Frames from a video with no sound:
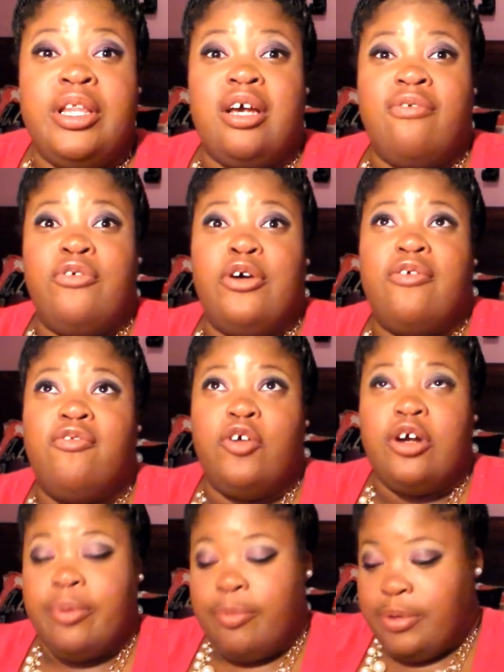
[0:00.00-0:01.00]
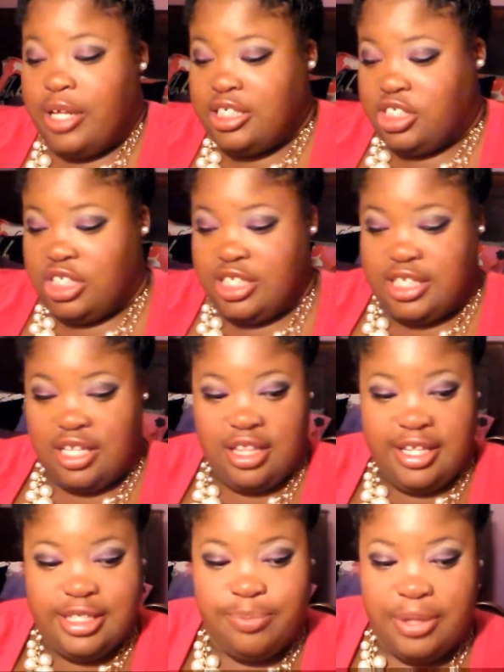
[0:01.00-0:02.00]
you're looking for affordable blushes,
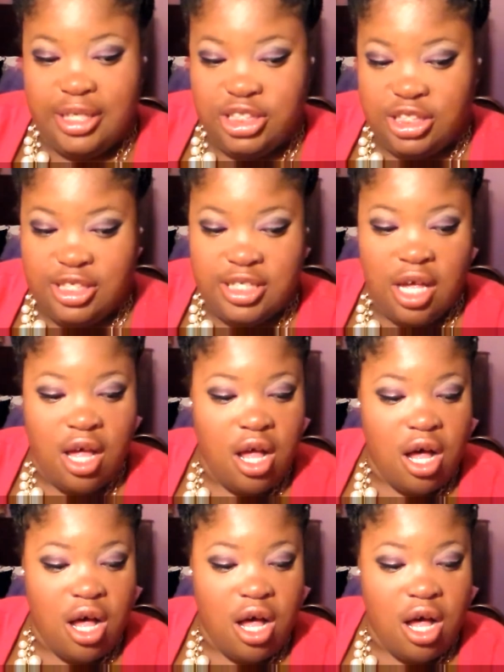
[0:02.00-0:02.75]
and these blushes